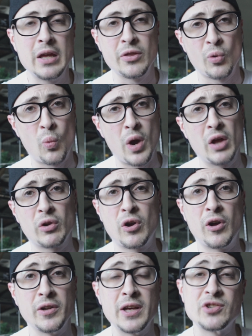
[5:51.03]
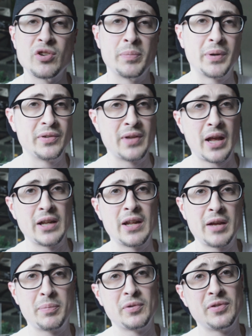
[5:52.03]
their wild caught nature, because
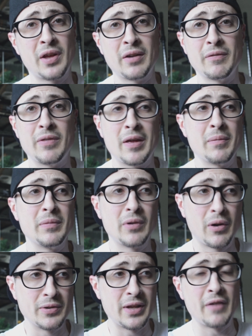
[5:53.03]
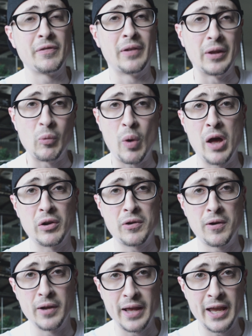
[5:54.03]
99% of them are definitely wild
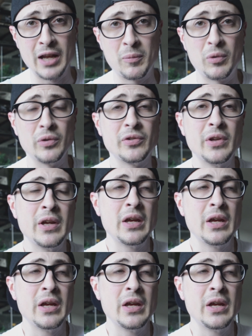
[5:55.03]
caught animals.